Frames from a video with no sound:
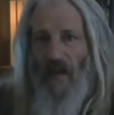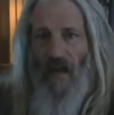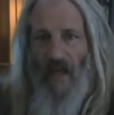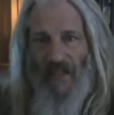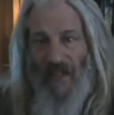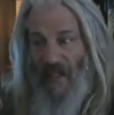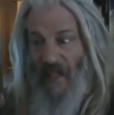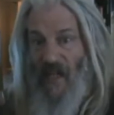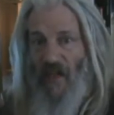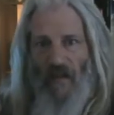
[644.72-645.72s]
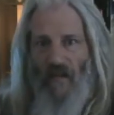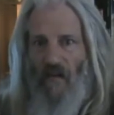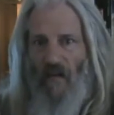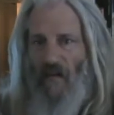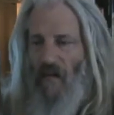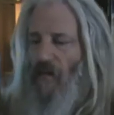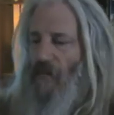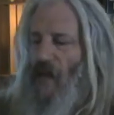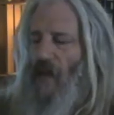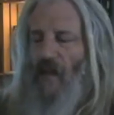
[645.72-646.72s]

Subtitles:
as an addition, not a lot, but